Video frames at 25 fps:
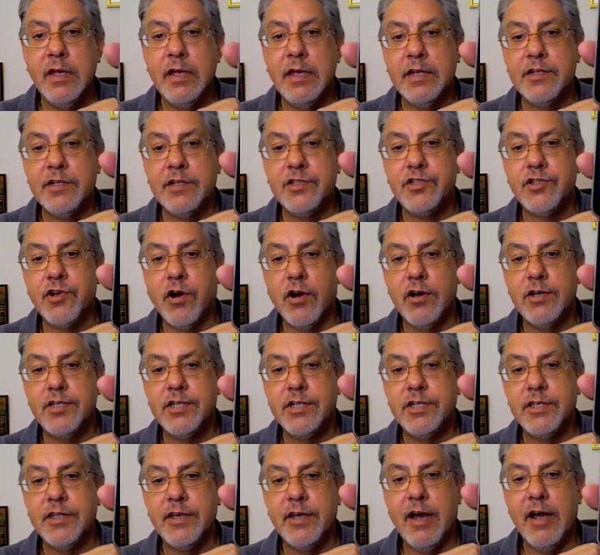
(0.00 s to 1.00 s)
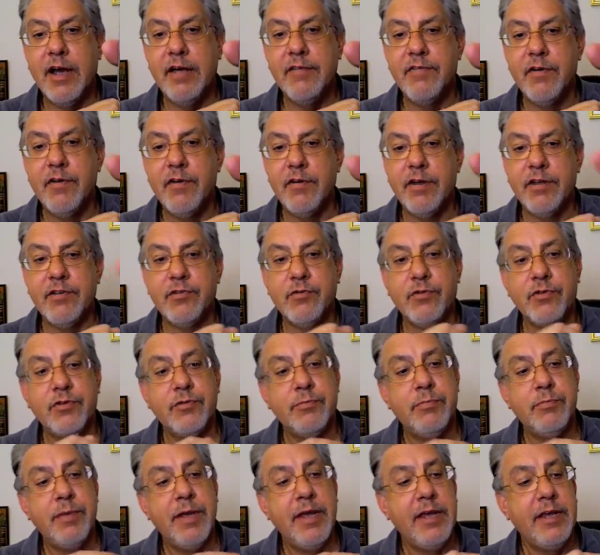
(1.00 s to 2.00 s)
It's charging the iPhone as we
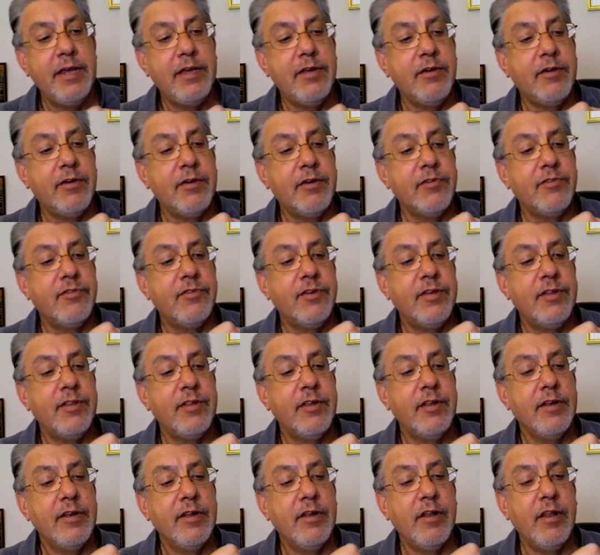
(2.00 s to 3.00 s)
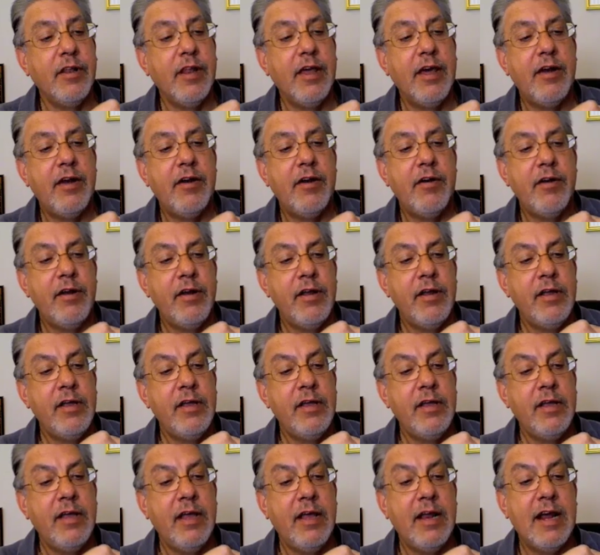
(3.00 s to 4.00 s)
speak. You can see the little letter
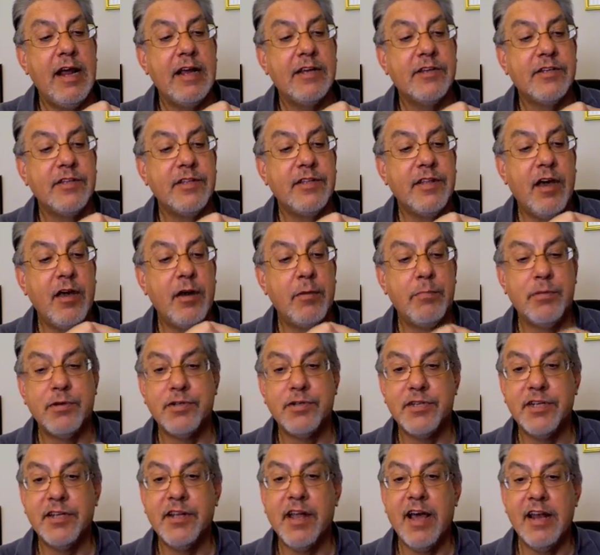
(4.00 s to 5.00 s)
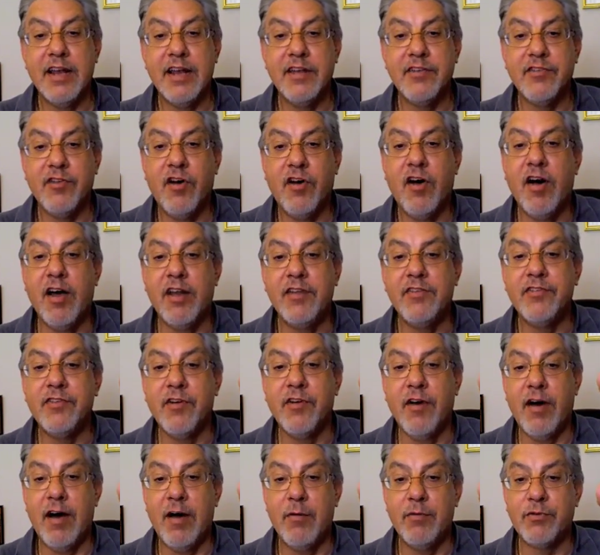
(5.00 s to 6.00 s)
and actually, the 100% light is on,
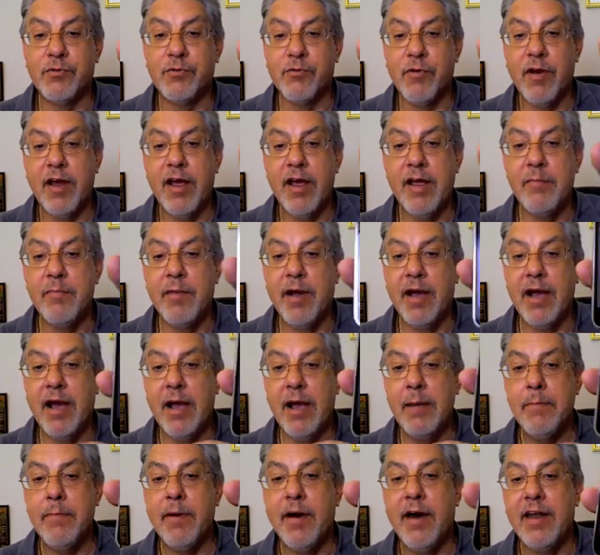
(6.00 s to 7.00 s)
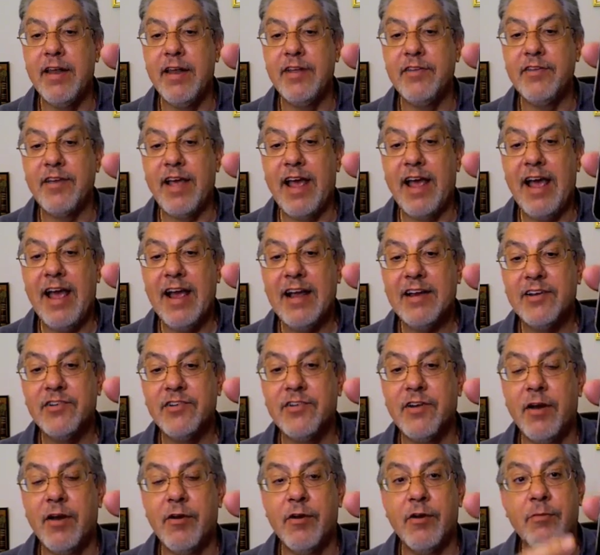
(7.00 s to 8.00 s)
so I was right. My iPod is
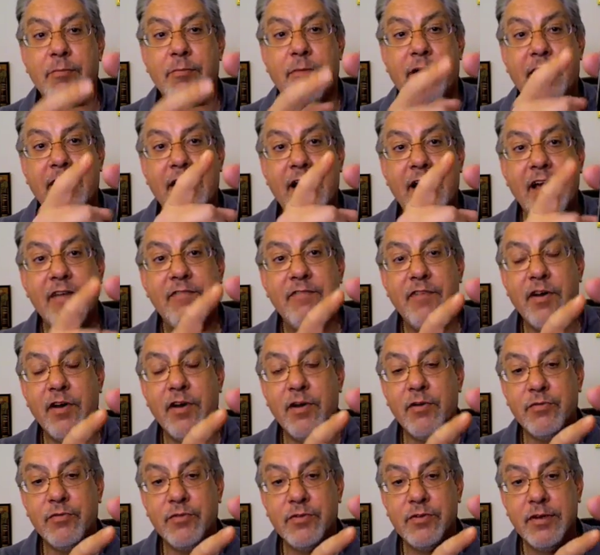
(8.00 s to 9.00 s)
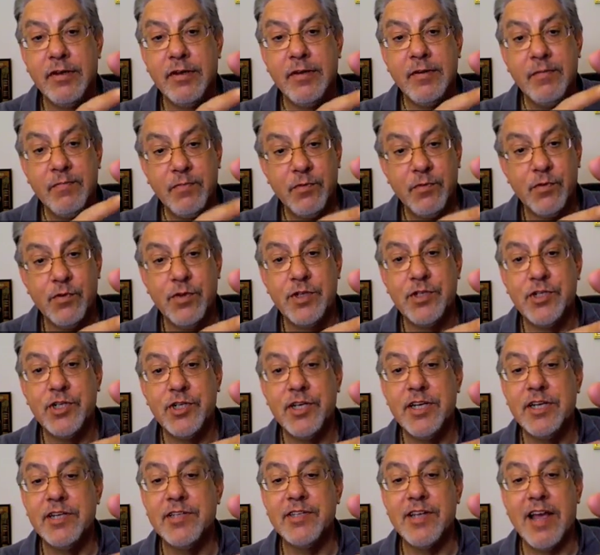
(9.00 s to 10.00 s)
actually, or my iPhone
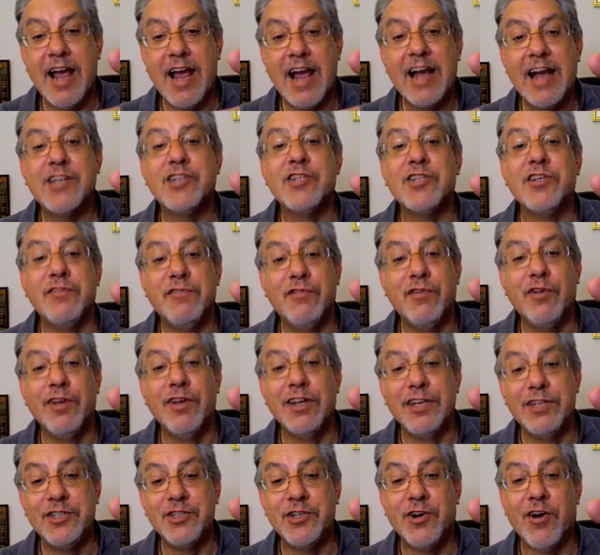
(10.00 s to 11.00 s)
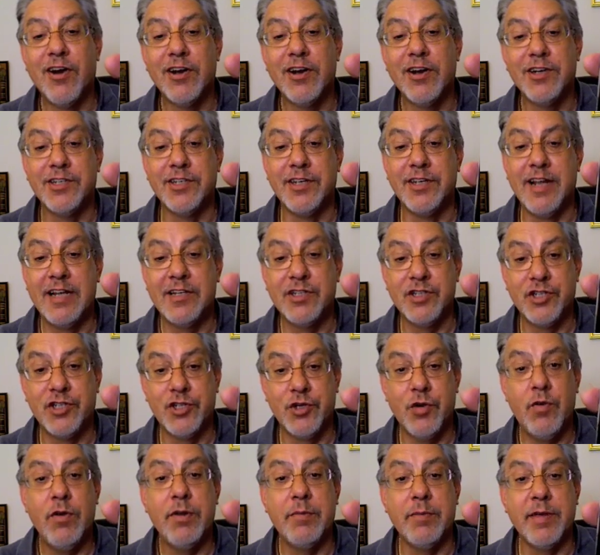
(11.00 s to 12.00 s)
3G is actually fully charged, and that's
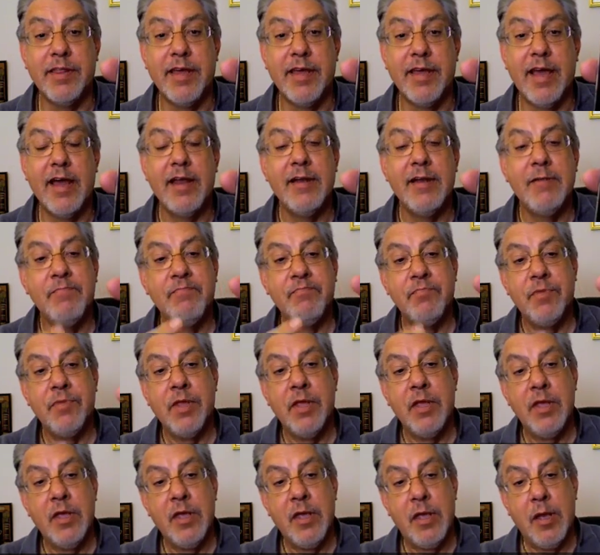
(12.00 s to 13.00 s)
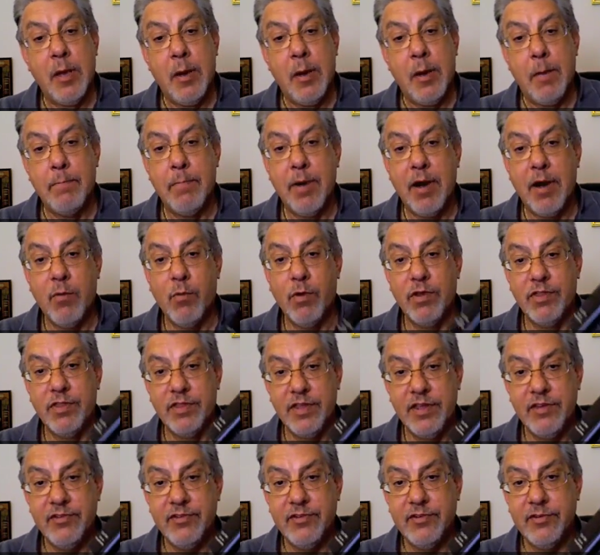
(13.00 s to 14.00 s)
showing me that. But with
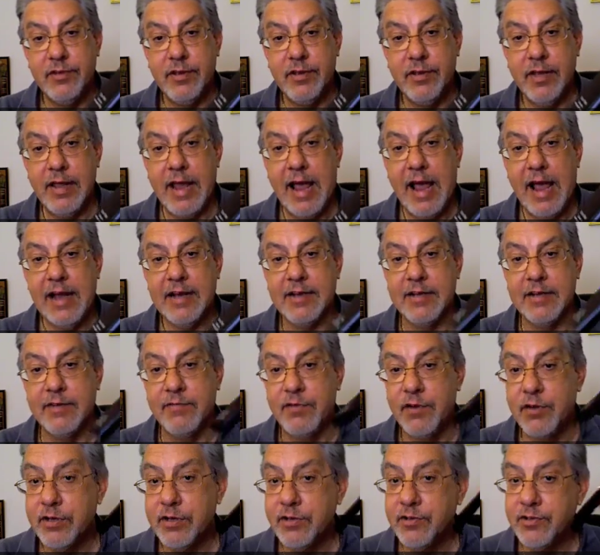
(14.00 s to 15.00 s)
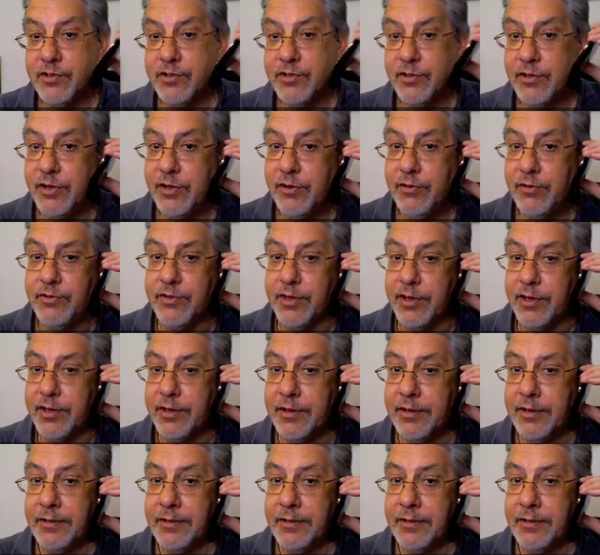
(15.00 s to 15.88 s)
this active, you can still use it.